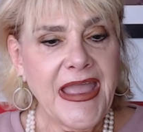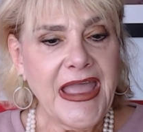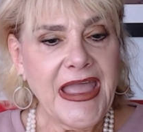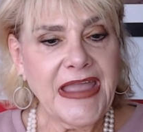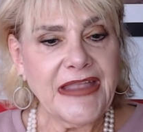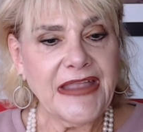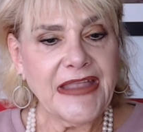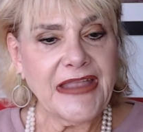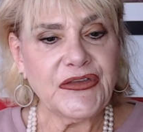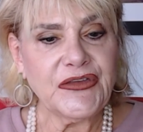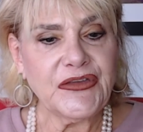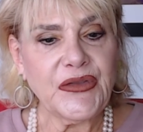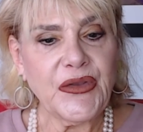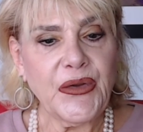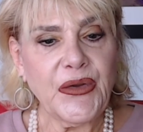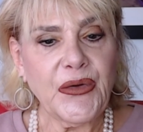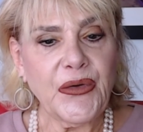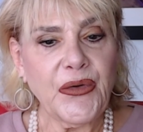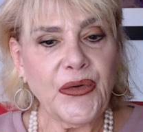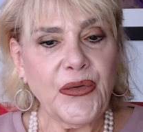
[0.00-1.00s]
And
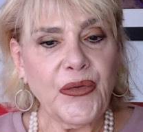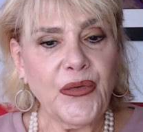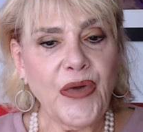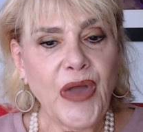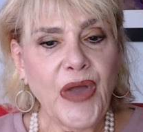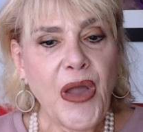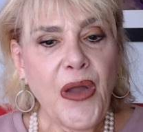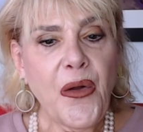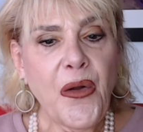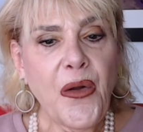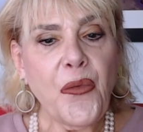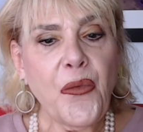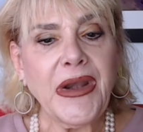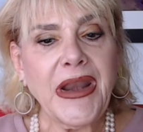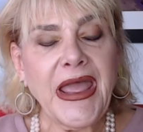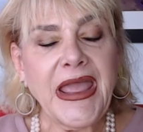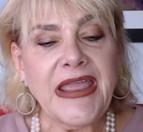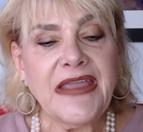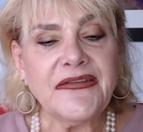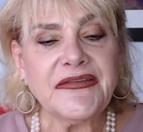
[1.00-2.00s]
so
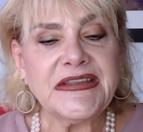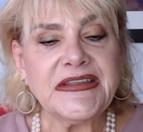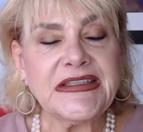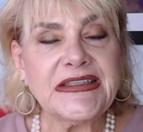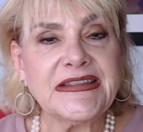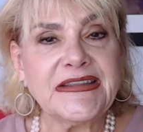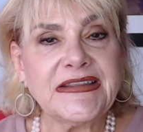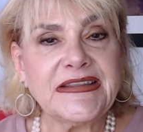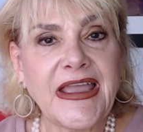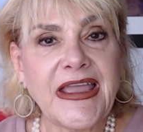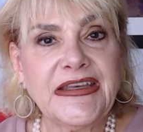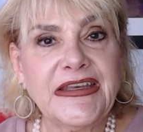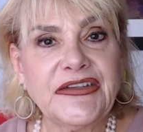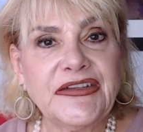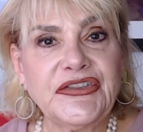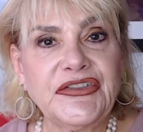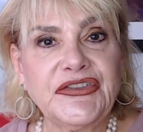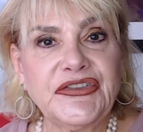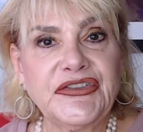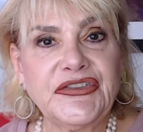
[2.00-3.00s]
what I have
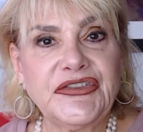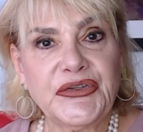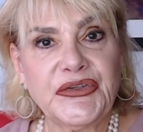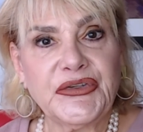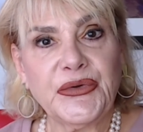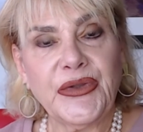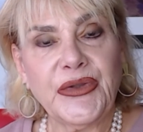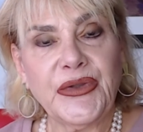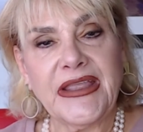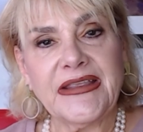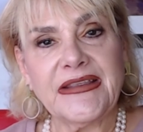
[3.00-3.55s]
decided to do